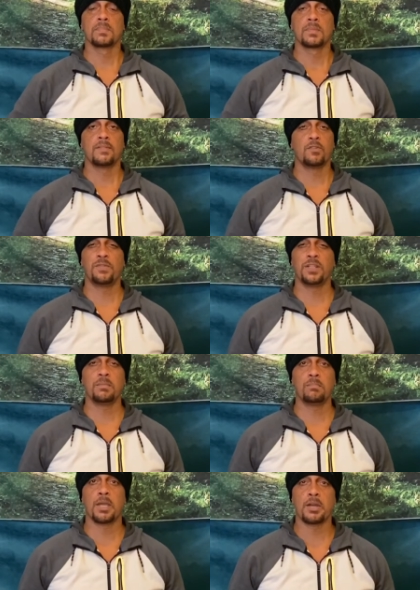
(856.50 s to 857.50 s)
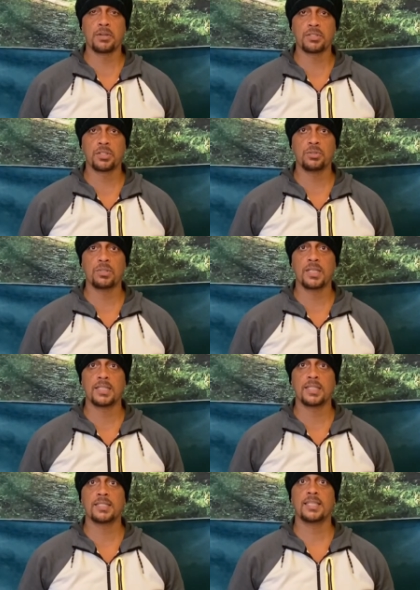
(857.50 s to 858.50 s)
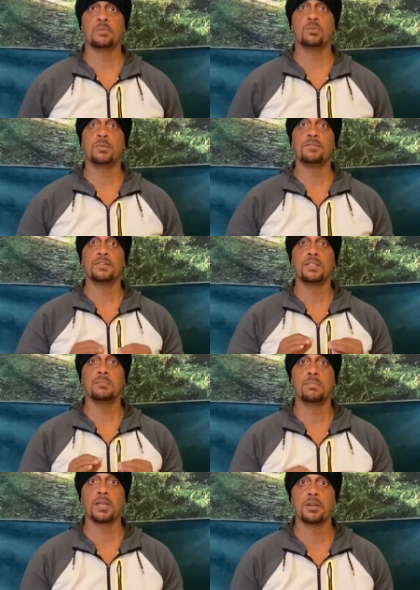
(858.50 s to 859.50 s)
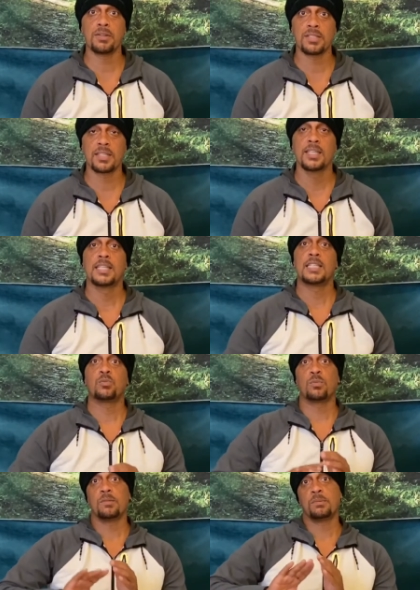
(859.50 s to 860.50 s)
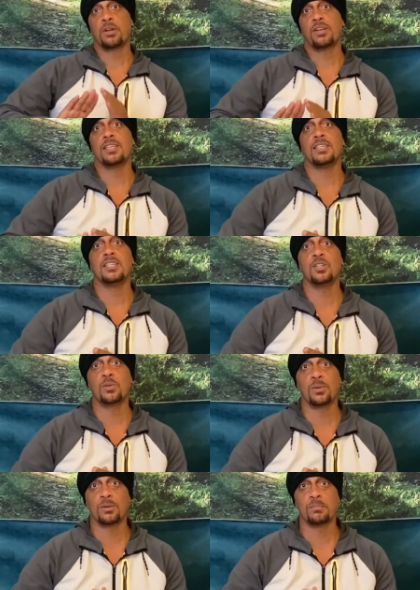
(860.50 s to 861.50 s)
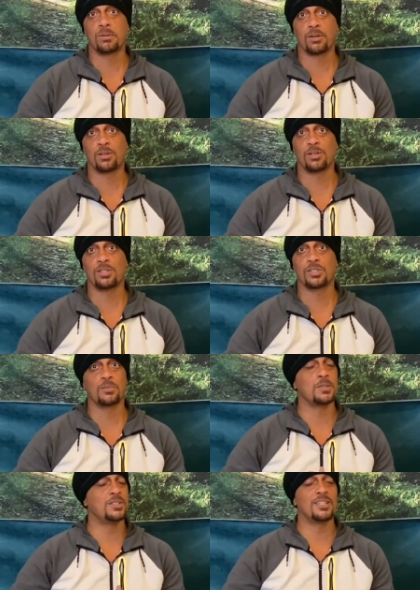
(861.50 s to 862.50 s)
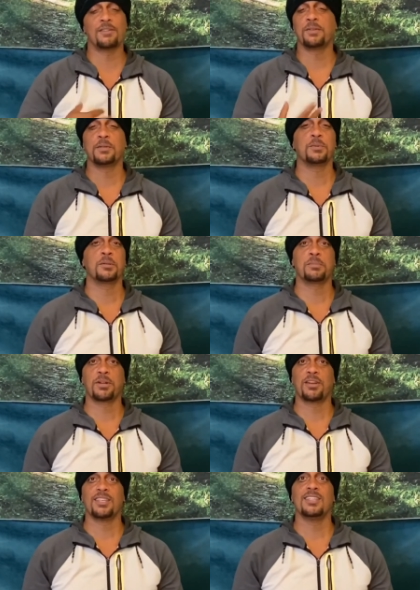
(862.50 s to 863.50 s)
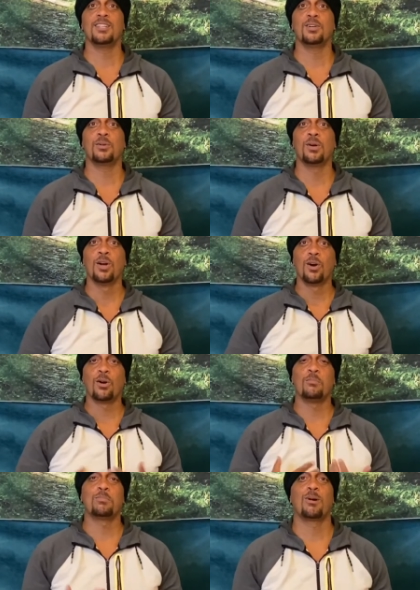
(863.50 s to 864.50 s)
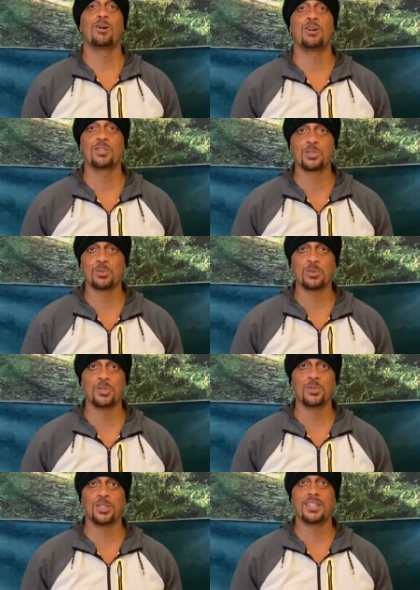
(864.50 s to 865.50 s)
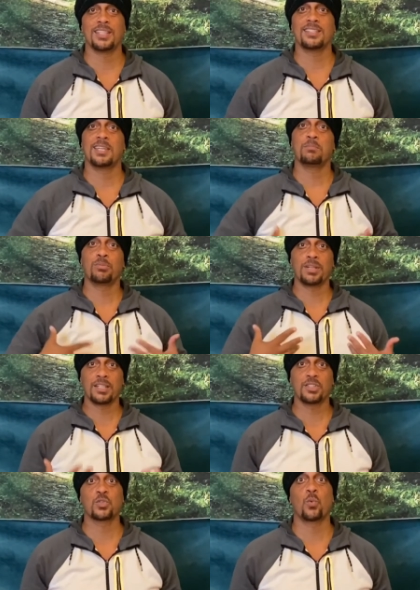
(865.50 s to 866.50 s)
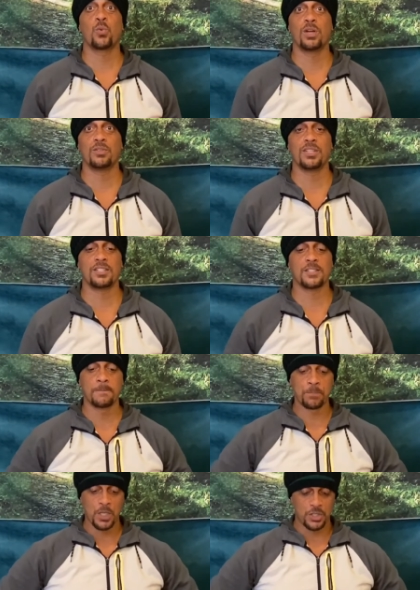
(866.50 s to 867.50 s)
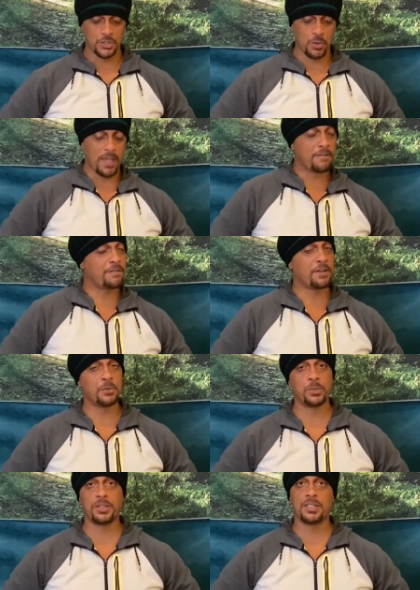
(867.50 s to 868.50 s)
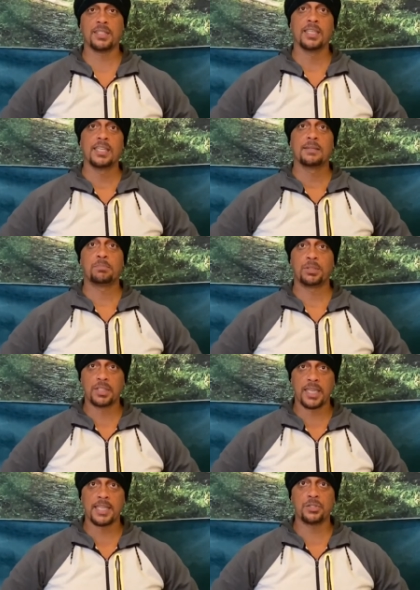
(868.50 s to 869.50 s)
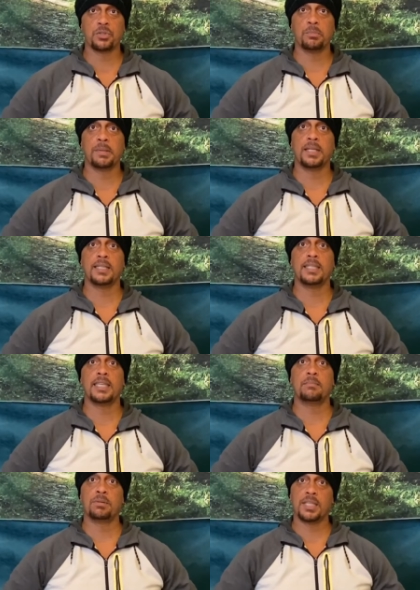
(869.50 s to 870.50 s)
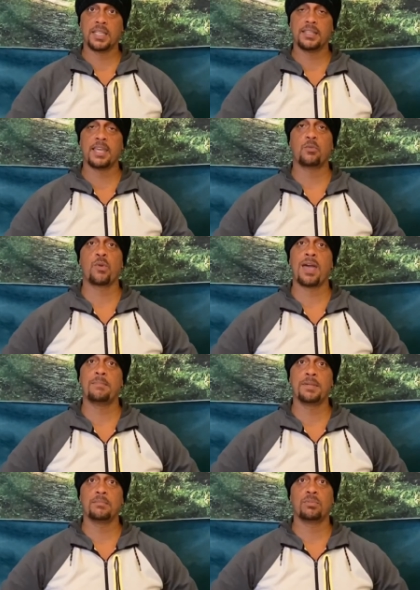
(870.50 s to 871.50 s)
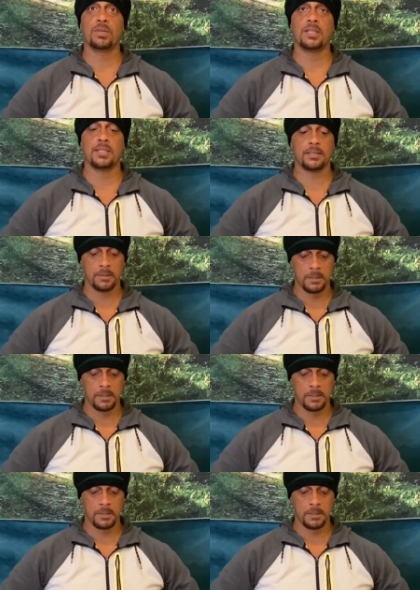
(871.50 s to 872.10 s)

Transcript: if you feel embarrassed to do that, they say when we feel embarrassed is when we put our ego on pause. And we definitely want to put our ego on pause when we're doing things that bring us wellness. So have fun with it. Put the hands on the belly and begin that rapid breathing.